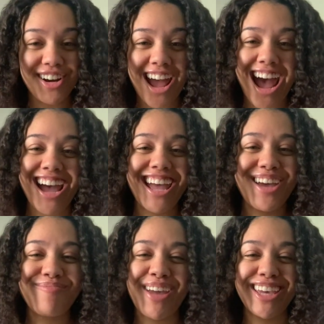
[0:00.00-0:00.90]
I
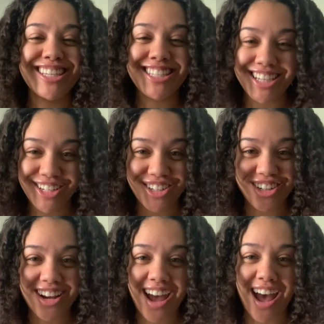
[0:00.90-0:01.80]
am a
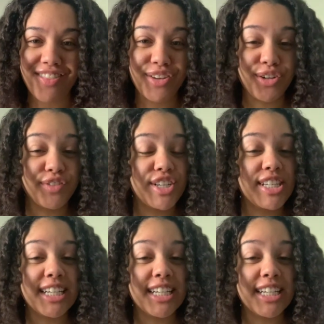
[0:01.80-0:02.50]
senior at the University